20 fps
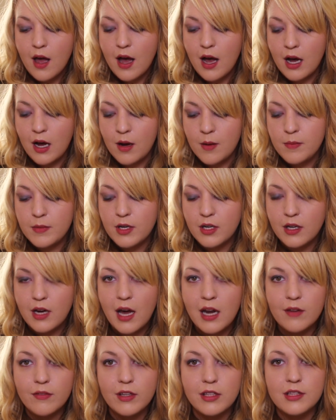They're
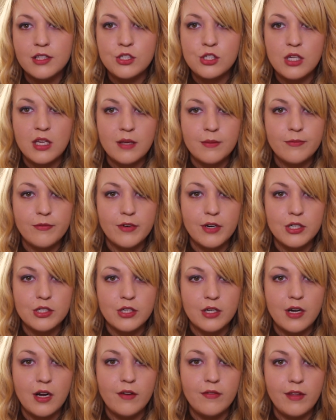kind of like the cheap
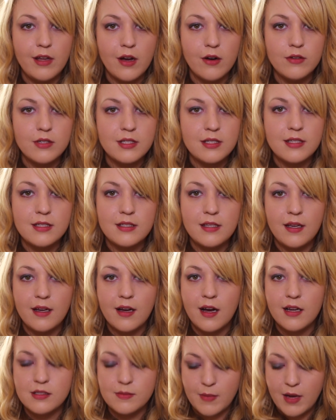version of the OCC
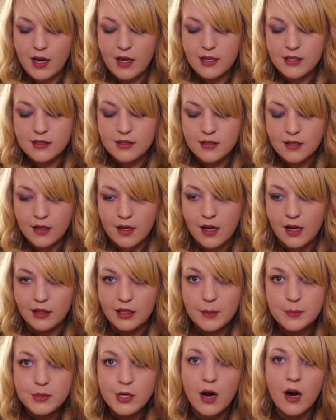Cosmetics
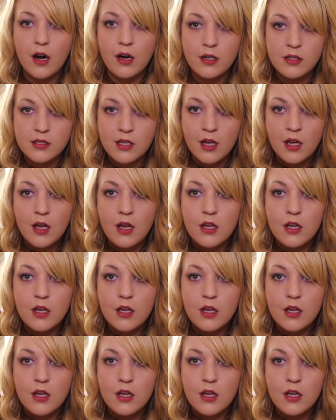lip tars,